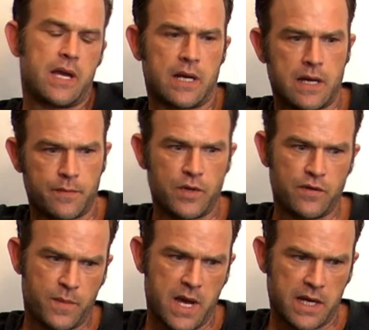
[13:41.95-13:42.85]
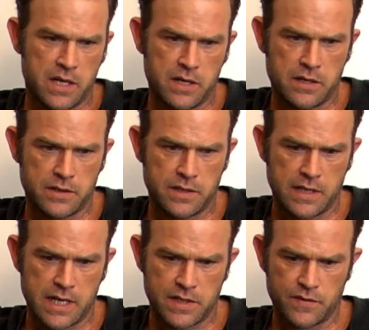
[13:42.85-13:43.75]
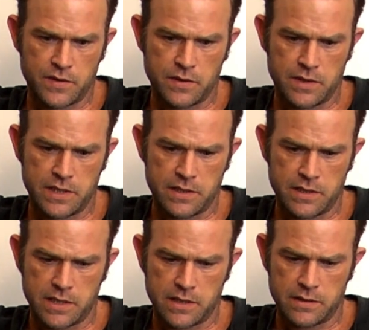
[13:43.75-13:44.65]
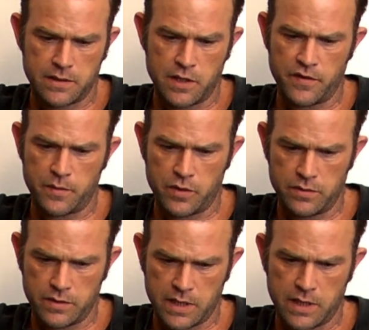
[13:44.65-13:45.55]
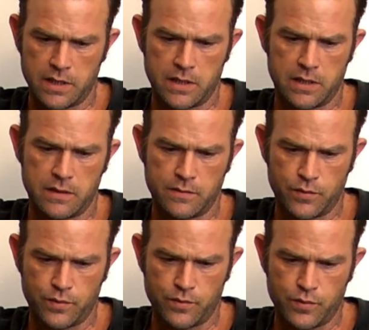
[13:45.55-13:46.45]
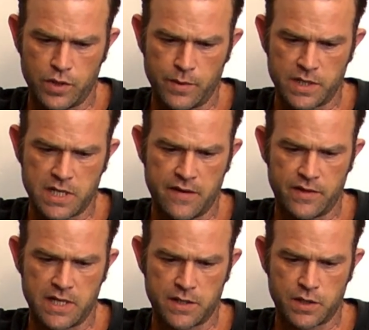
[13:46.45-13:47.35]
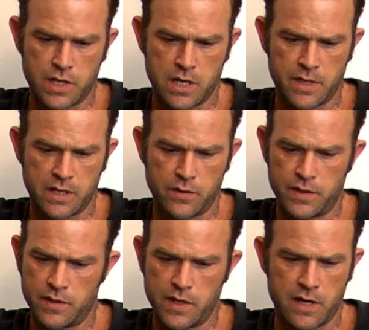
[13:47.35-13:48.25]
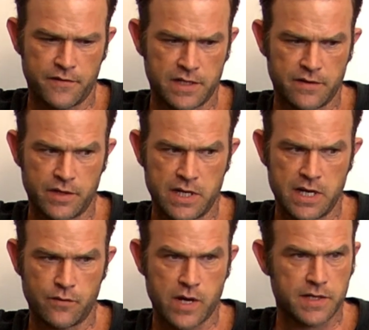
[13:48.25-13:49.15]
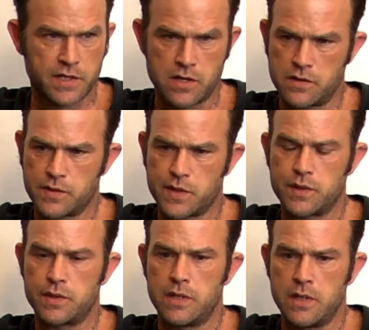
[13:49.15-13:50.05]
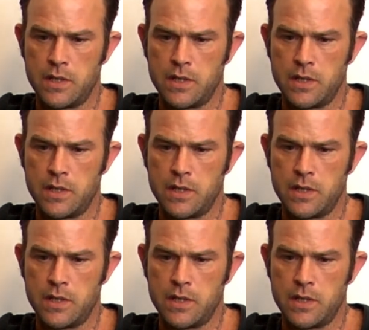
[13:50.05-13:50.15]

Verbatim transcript: can. I moved back here to Nashville in November, and pretty much I have a desk job. I go into the office every day and write songs, and